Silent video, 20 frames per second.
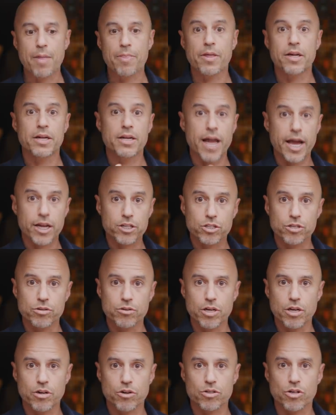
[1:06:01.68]
the next two
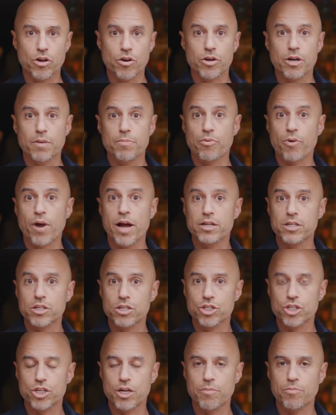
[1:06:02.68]
years are an
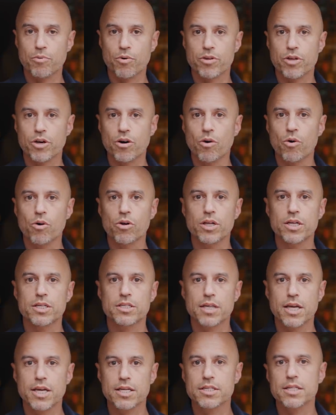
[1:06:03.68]
apprenticeship where the goal is
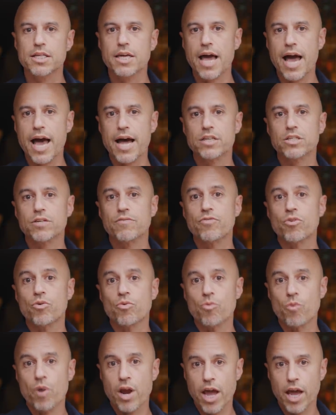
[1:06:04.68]
kiss the ass of the
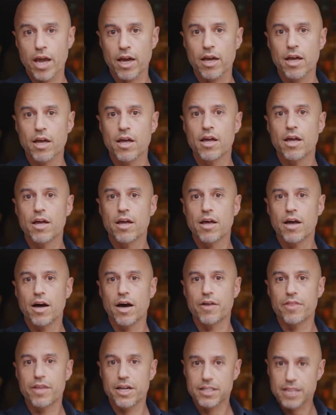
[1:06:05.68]
ring,
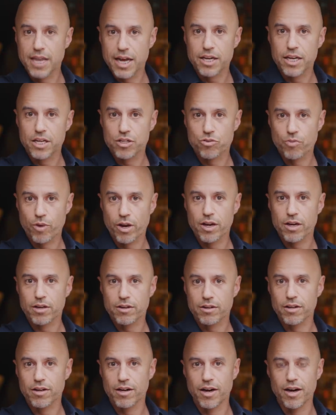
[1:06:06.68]
uh, the attending's
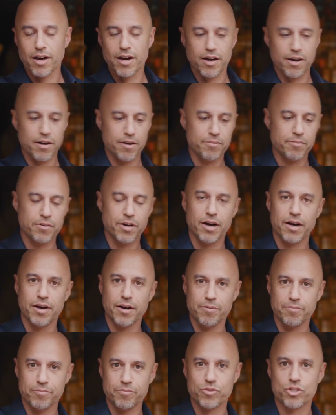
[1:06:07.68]
ring, uh,
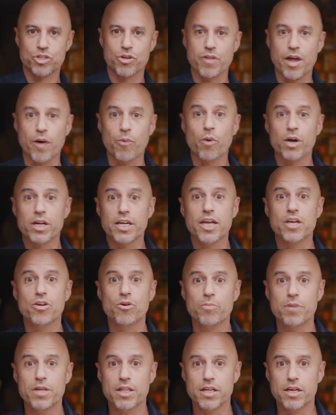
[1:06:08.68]
uh, so that one day you'll
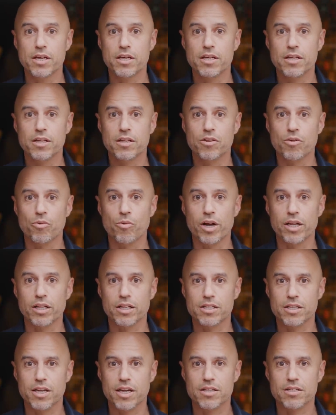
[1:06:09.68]
be the the ring
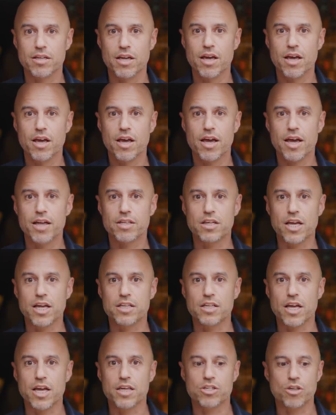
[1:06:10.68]
that's kissed. It's
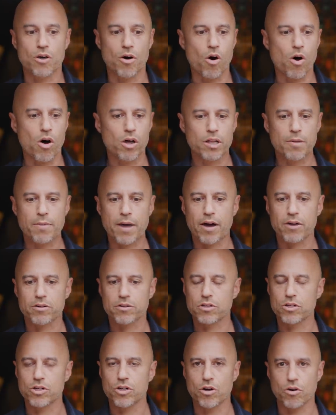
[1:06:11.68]
it's it's all about
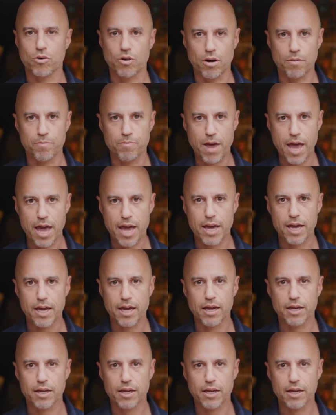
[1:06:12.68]
you know obey.